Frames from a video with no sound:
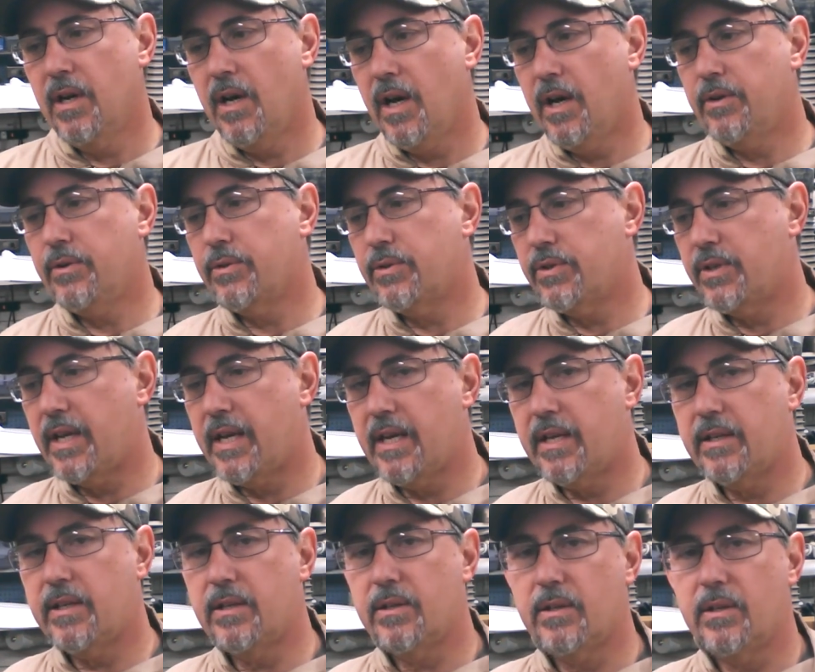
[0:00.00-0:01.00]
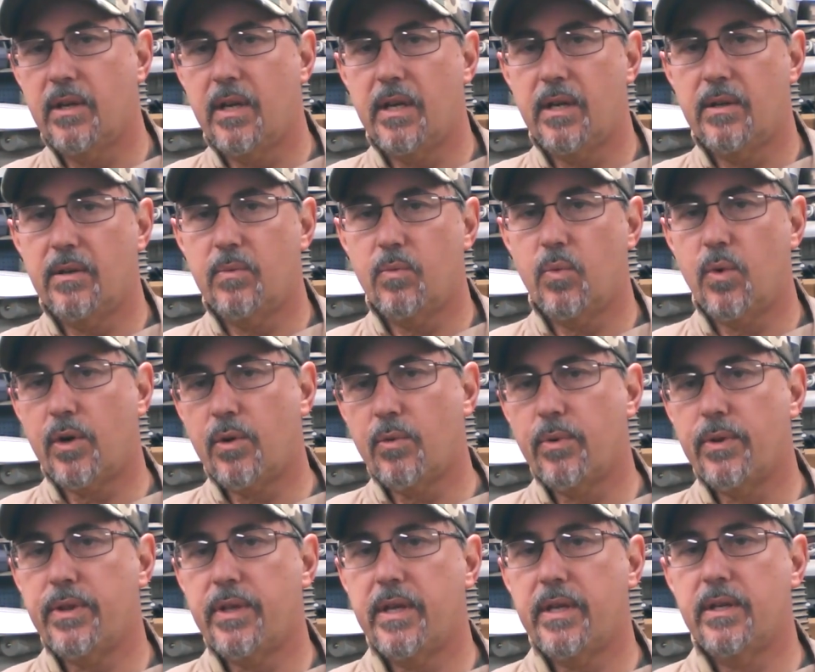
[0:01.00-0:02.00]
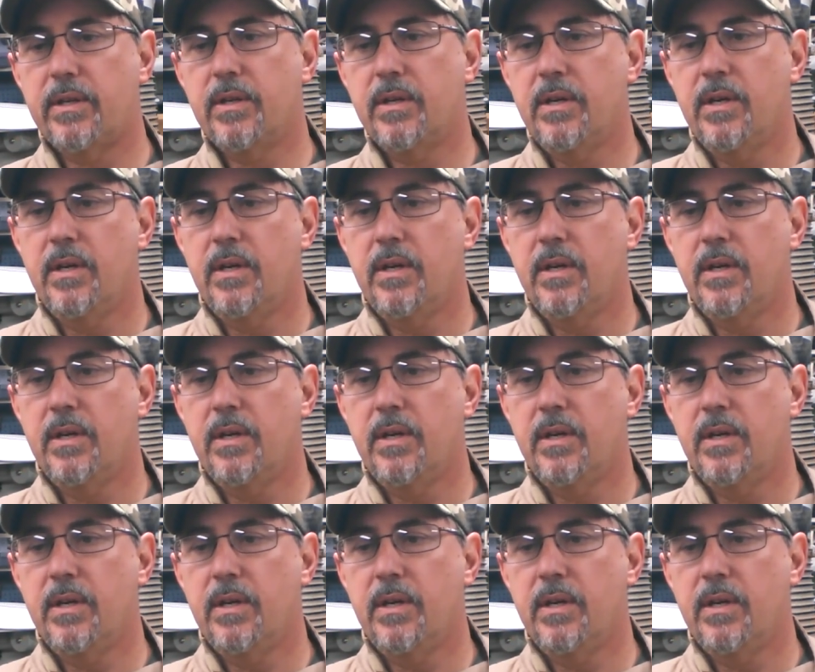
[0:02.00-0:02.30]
understand and, and work within